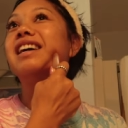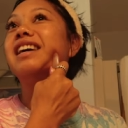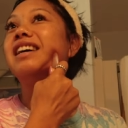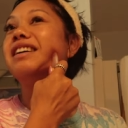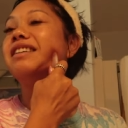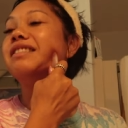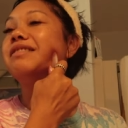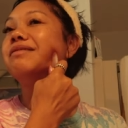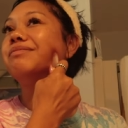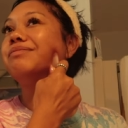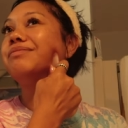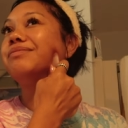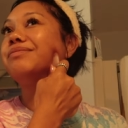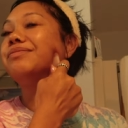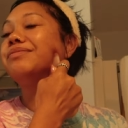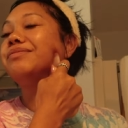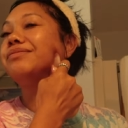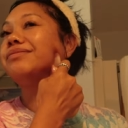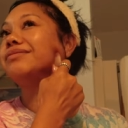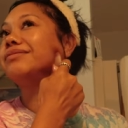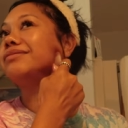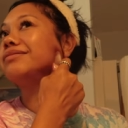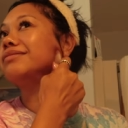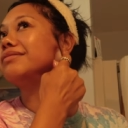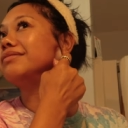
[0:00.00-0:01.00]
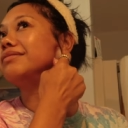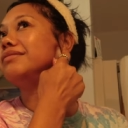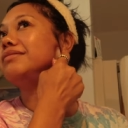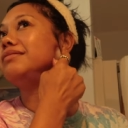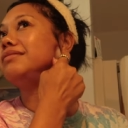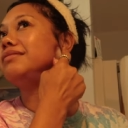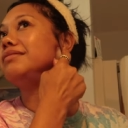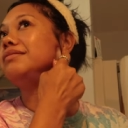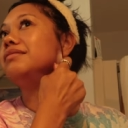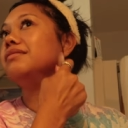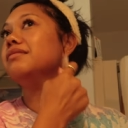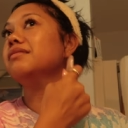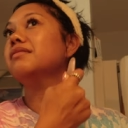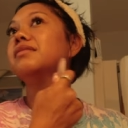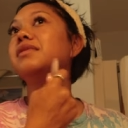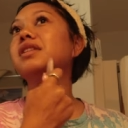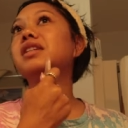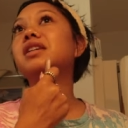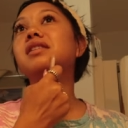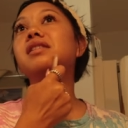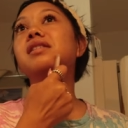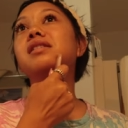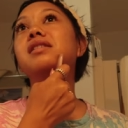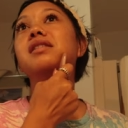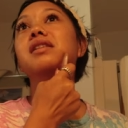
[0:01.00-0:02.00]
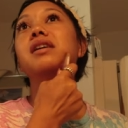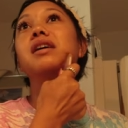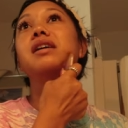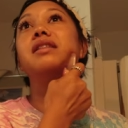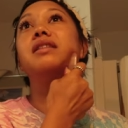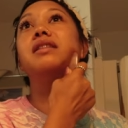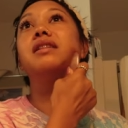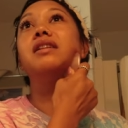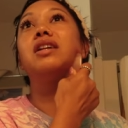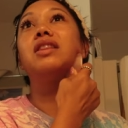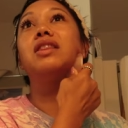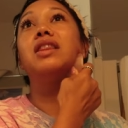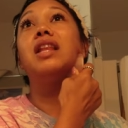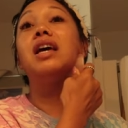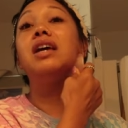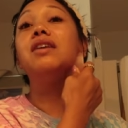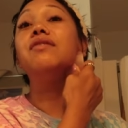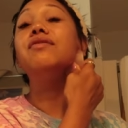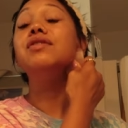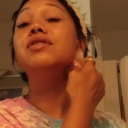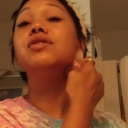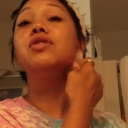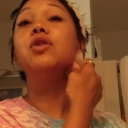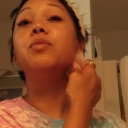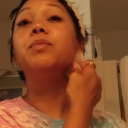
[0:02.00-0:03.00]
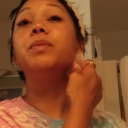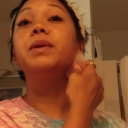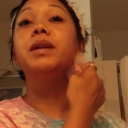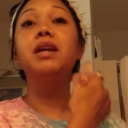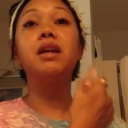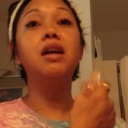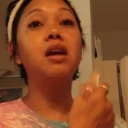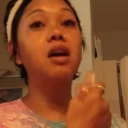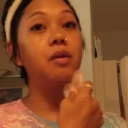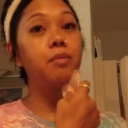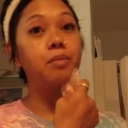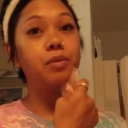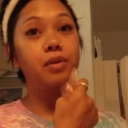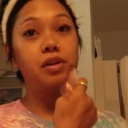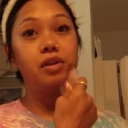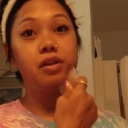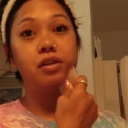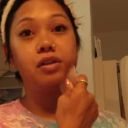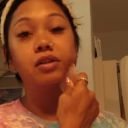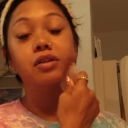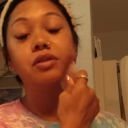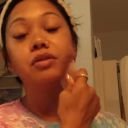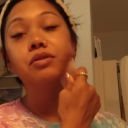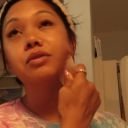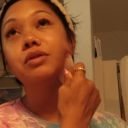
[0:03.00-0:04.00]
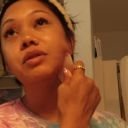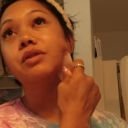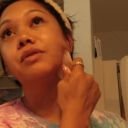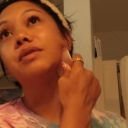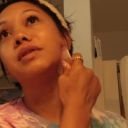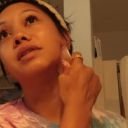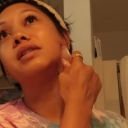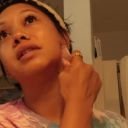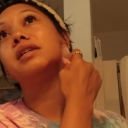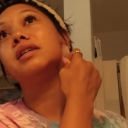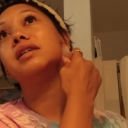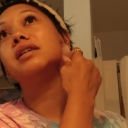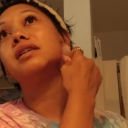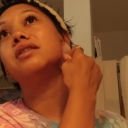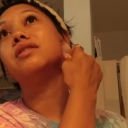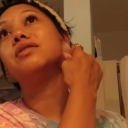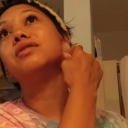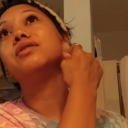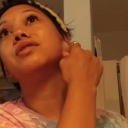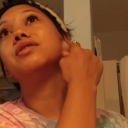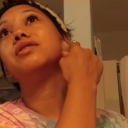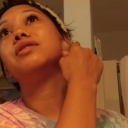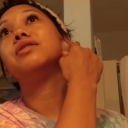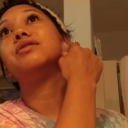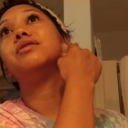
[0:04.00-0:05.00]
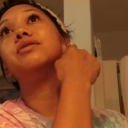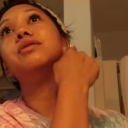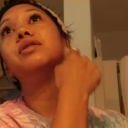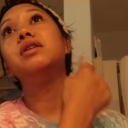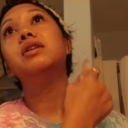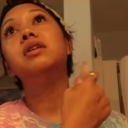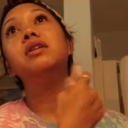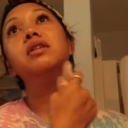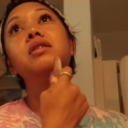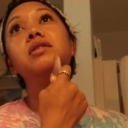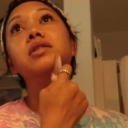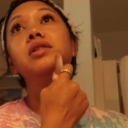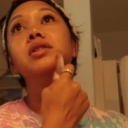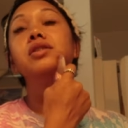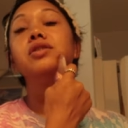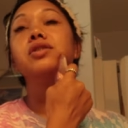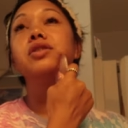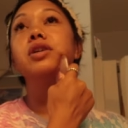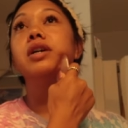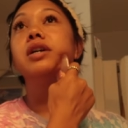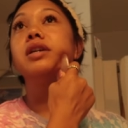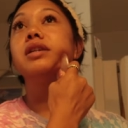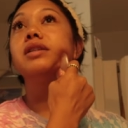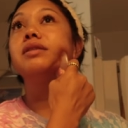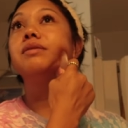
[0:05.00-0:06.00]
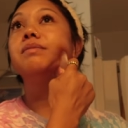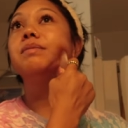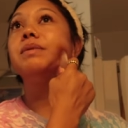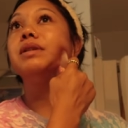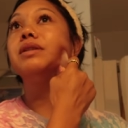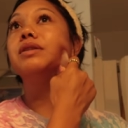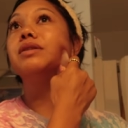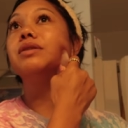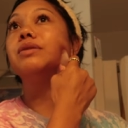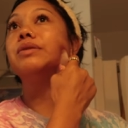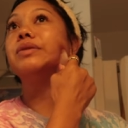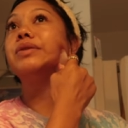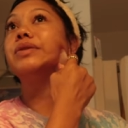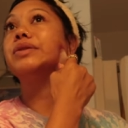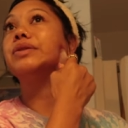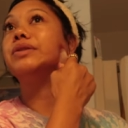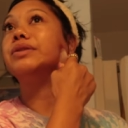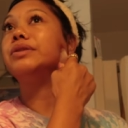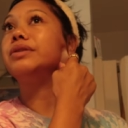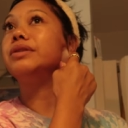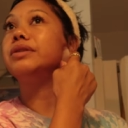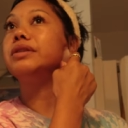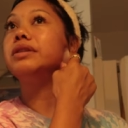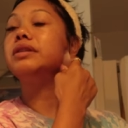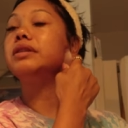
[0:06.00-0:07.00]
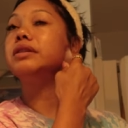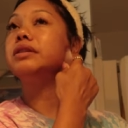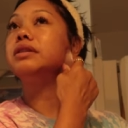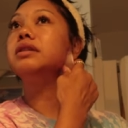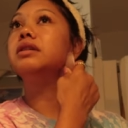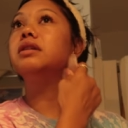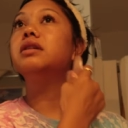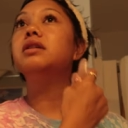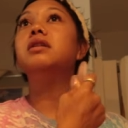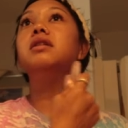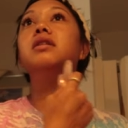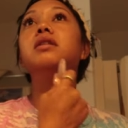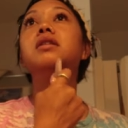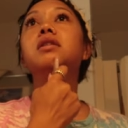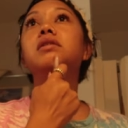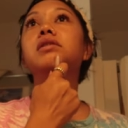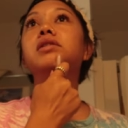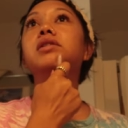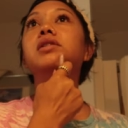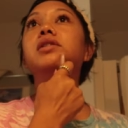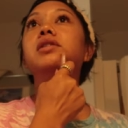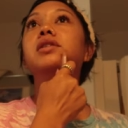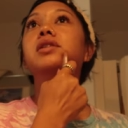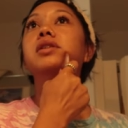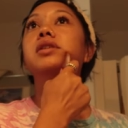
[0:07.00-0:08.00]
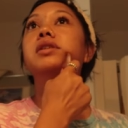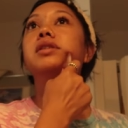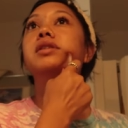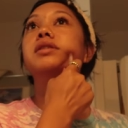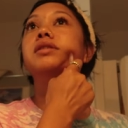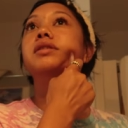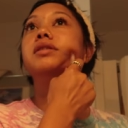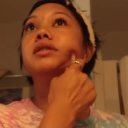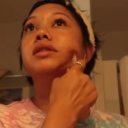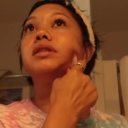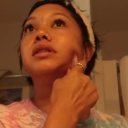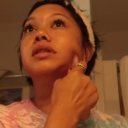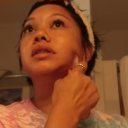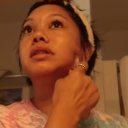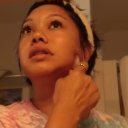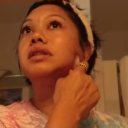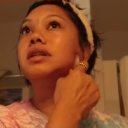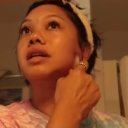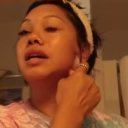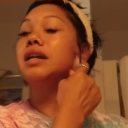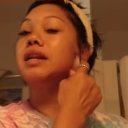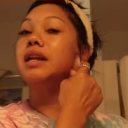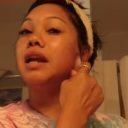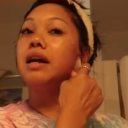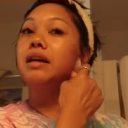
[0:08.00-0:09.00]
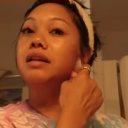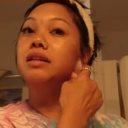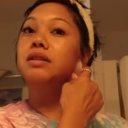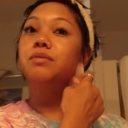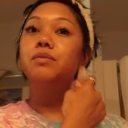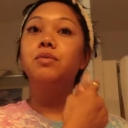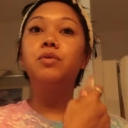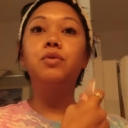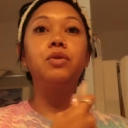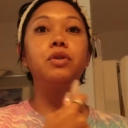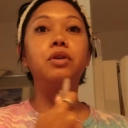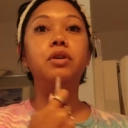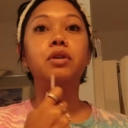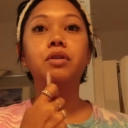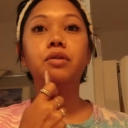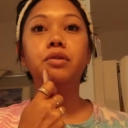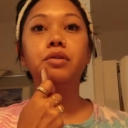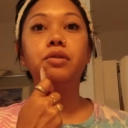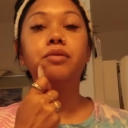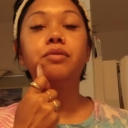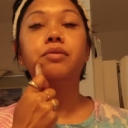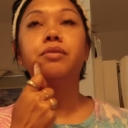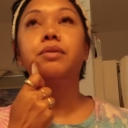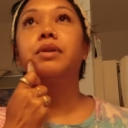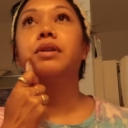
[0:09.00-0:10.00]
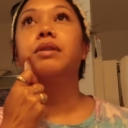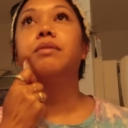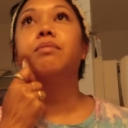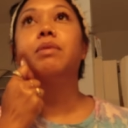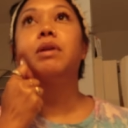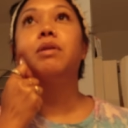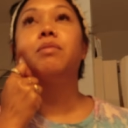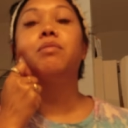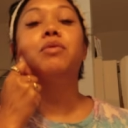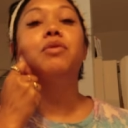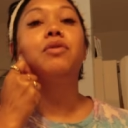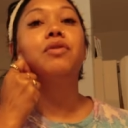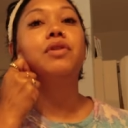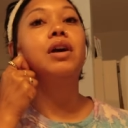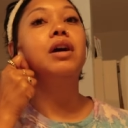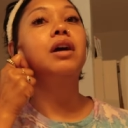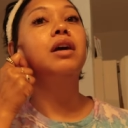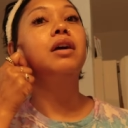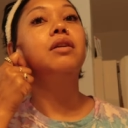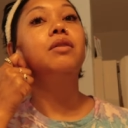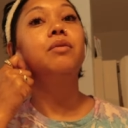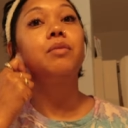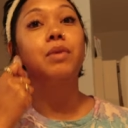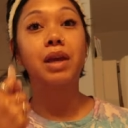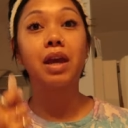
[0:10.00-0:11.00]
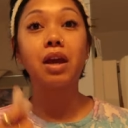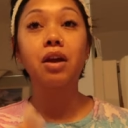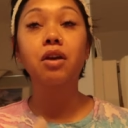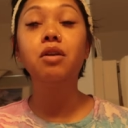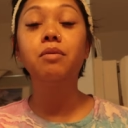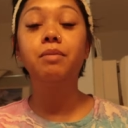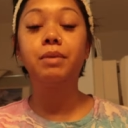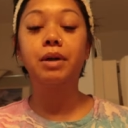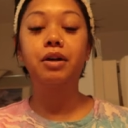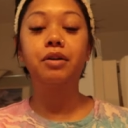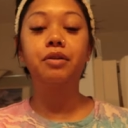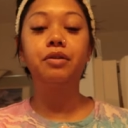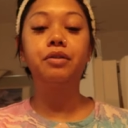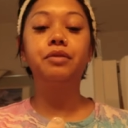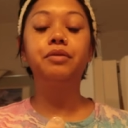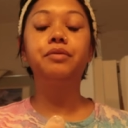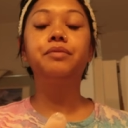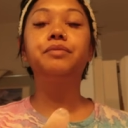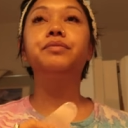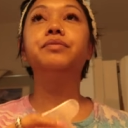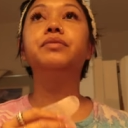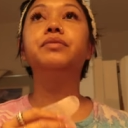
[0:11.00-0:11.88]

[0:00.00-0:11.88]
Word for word: um, and then life is opening up, you know? So it's like also trying to be social and connect more with people that we care about.